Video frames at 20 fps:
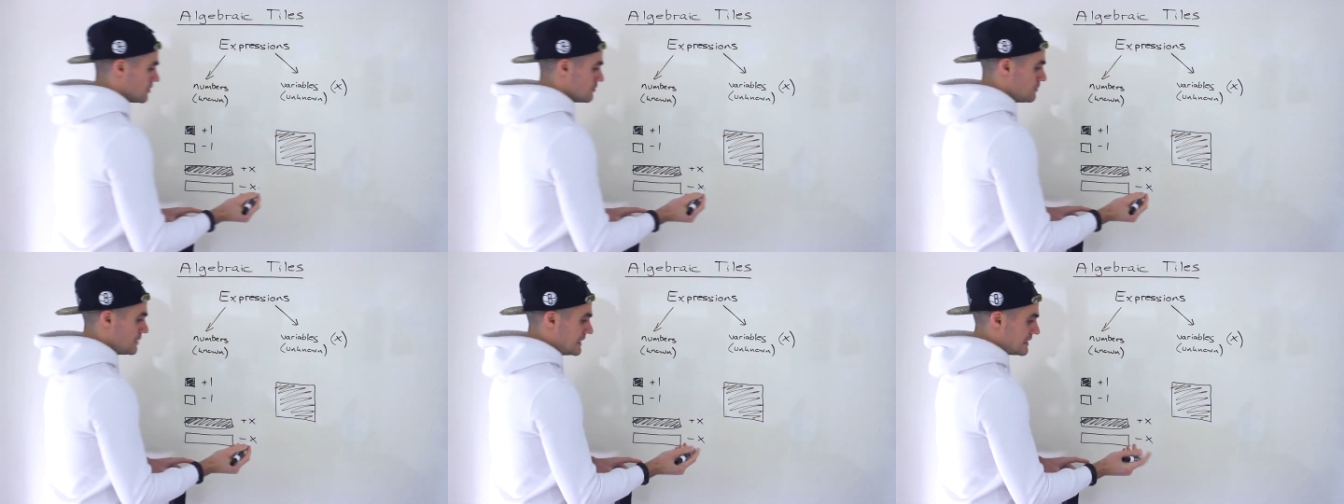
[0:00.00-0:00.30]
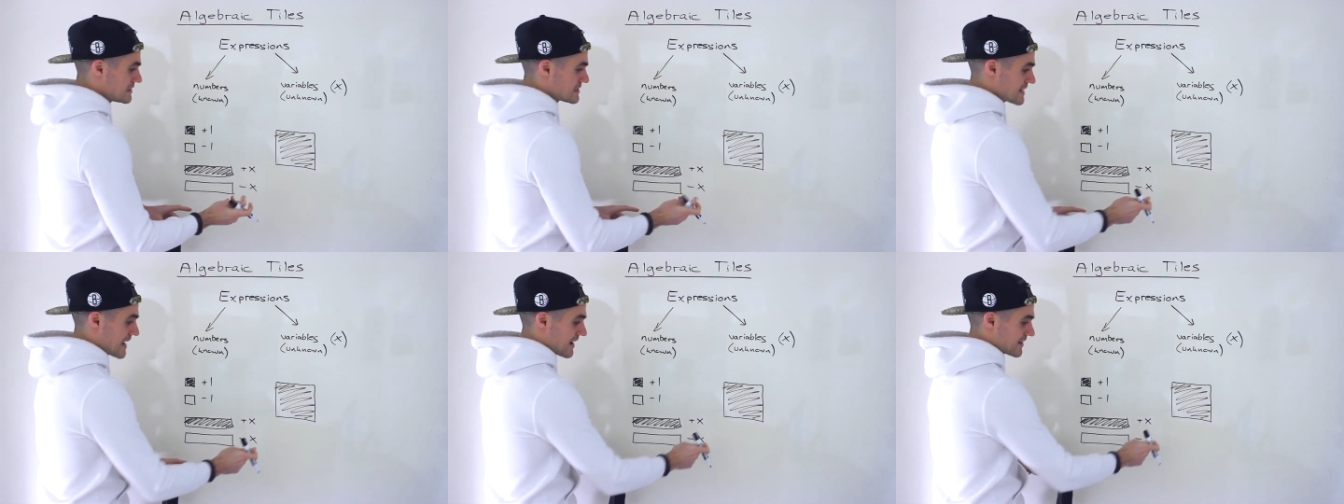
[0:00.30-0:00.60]
to be
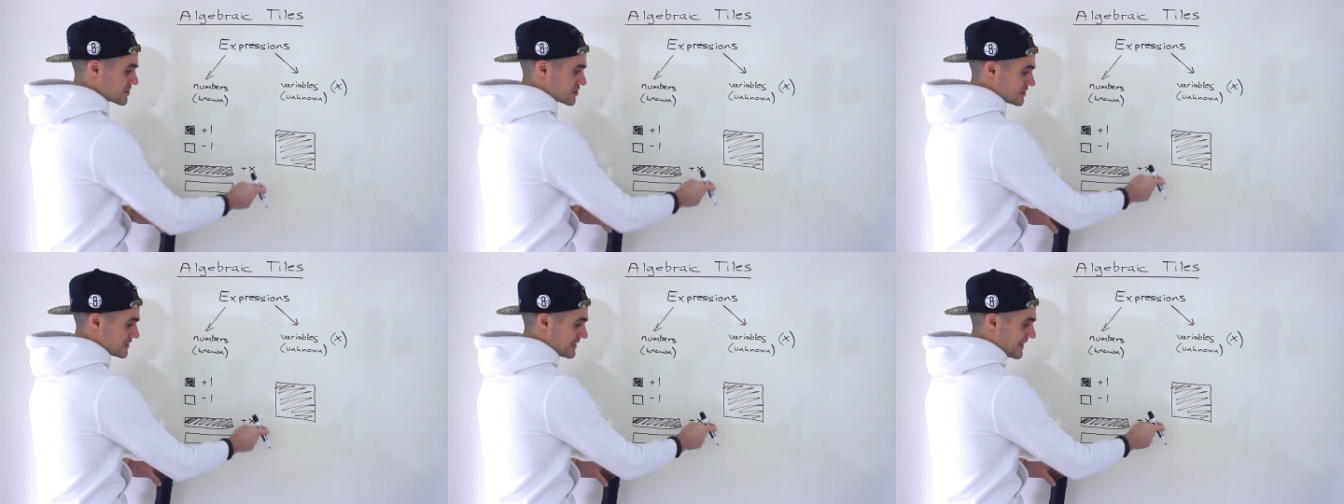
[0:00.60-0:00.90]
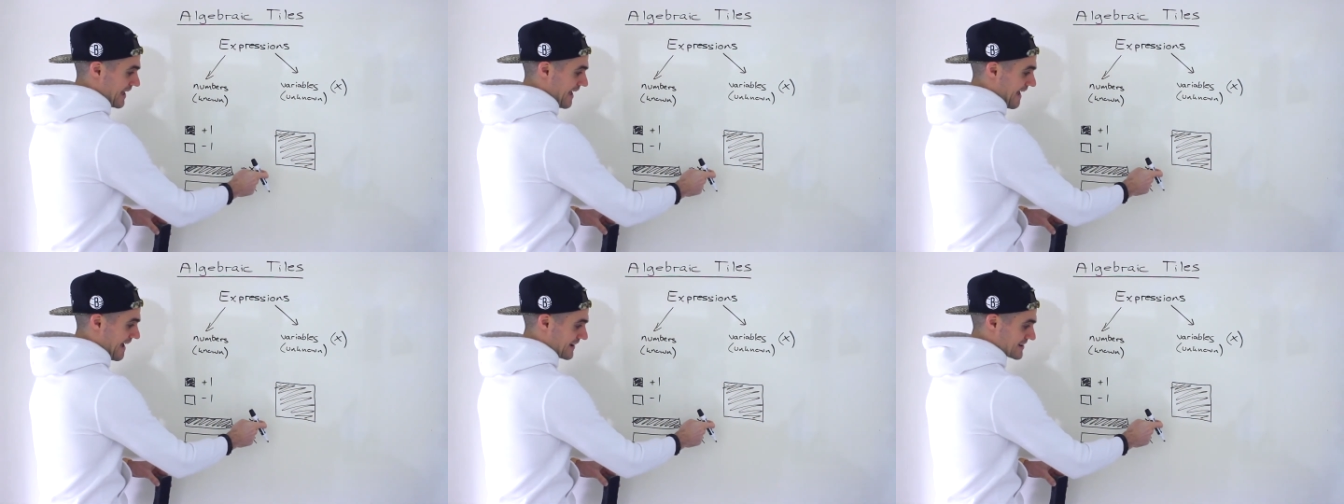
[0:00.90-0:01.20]
is
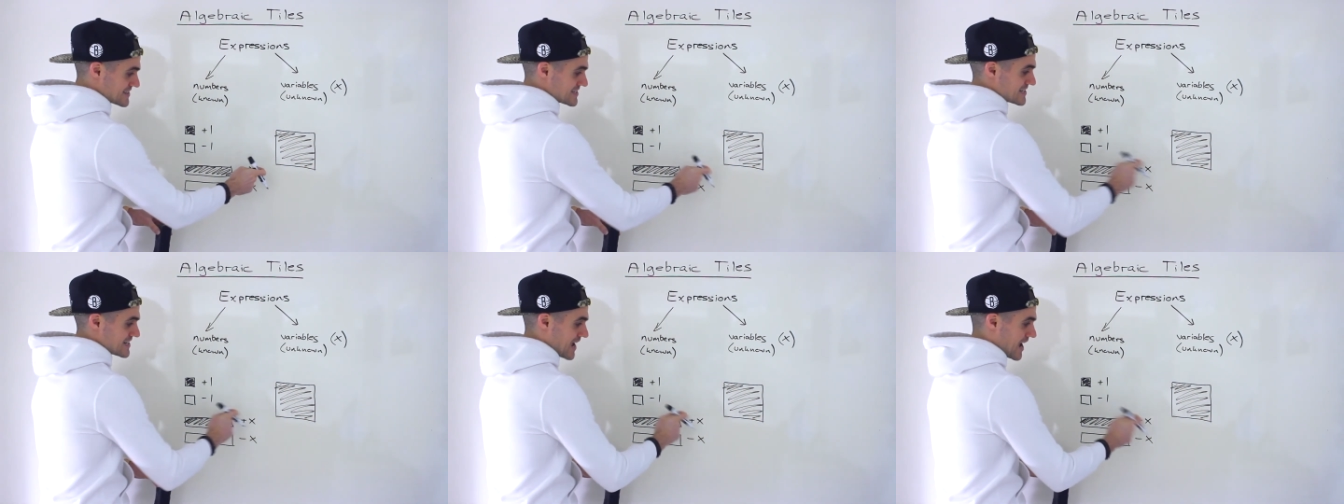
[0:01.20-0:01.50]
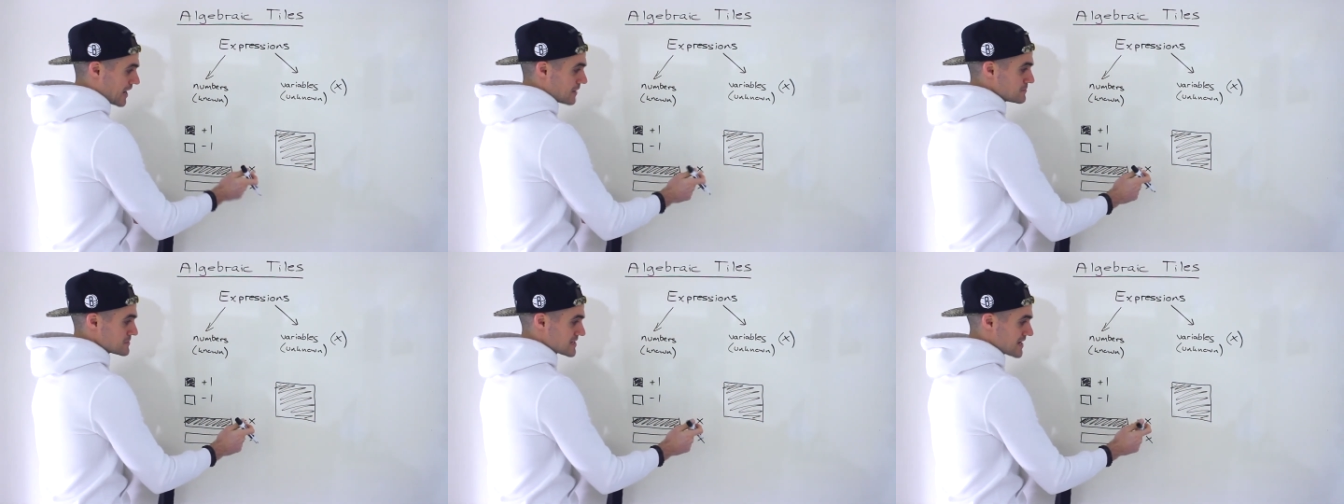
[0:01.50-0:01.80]
actually x
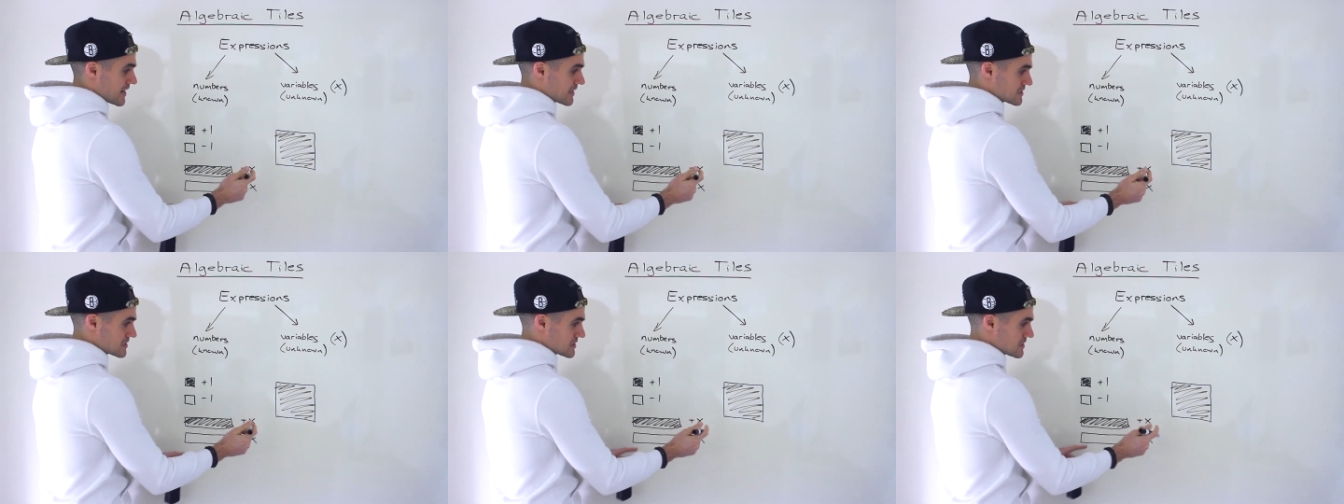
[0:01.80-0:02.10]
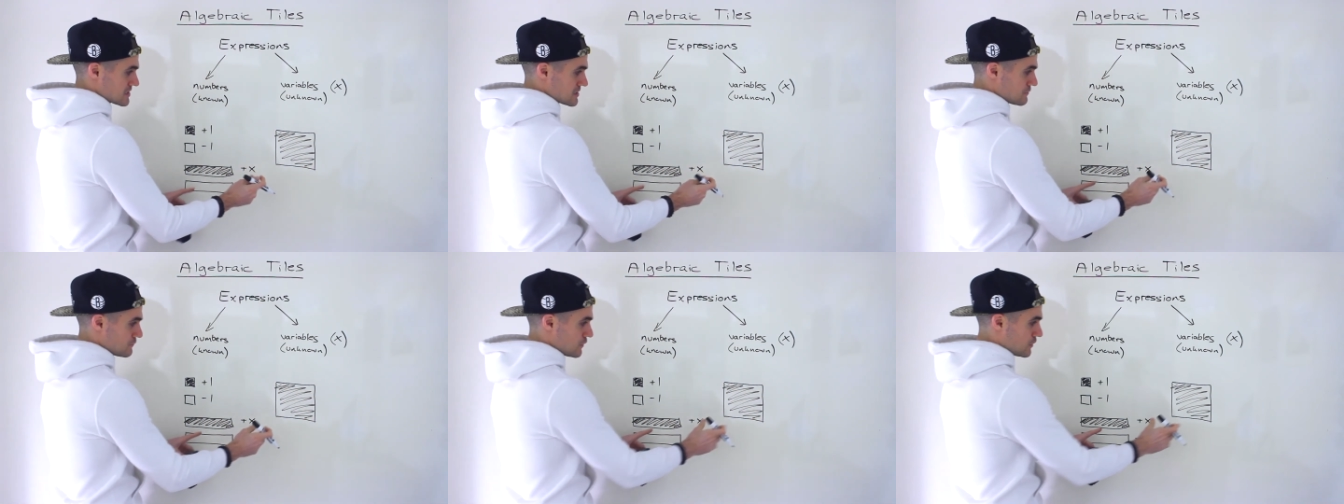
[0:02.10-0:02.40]
times x,
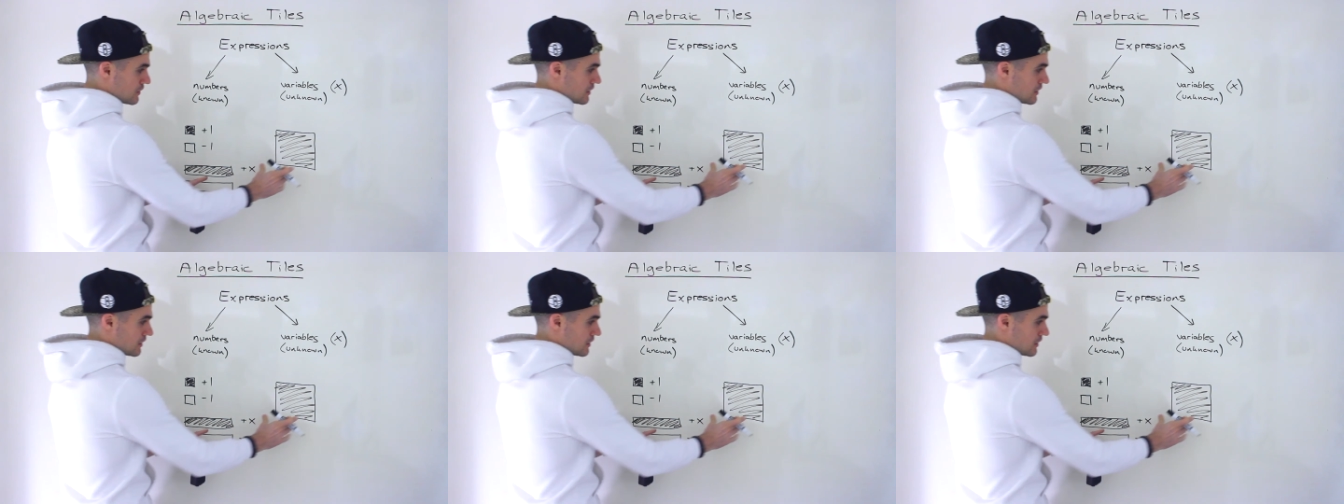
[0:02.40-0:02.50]
because if you